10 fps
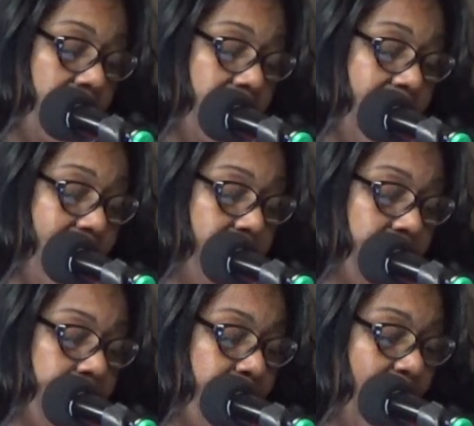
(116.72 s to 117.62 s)

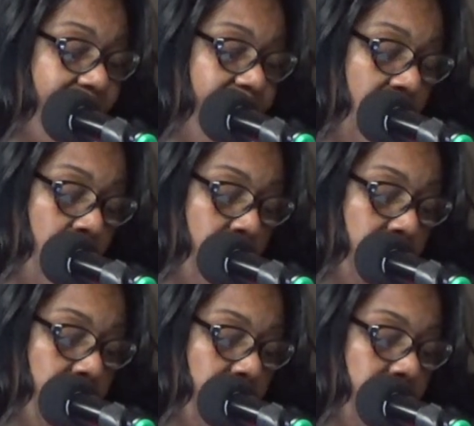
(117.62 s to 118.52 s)
Now,
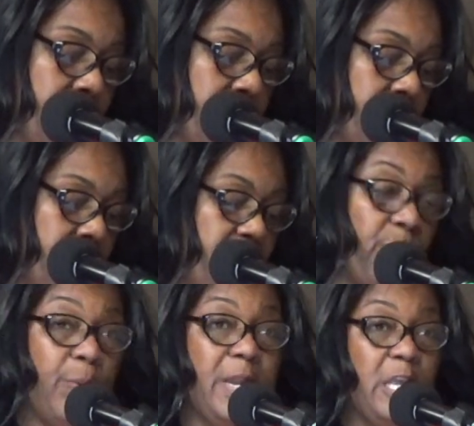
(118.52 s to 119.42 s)
Matthew
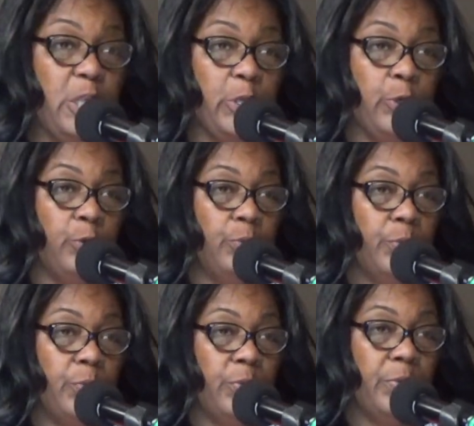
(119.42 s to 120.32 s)
22
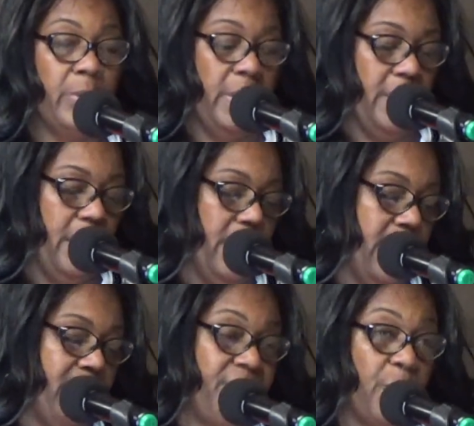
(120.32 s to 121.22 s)

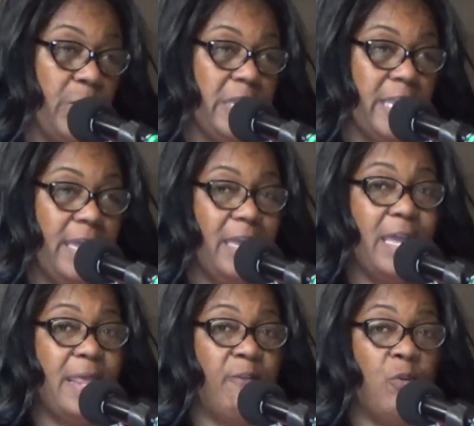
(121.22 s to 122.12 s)
and 14.
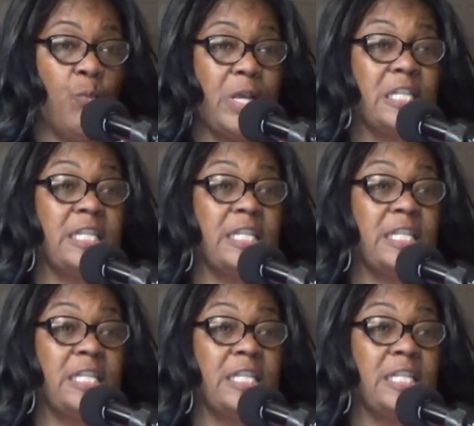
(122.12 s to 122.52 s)
Can everyone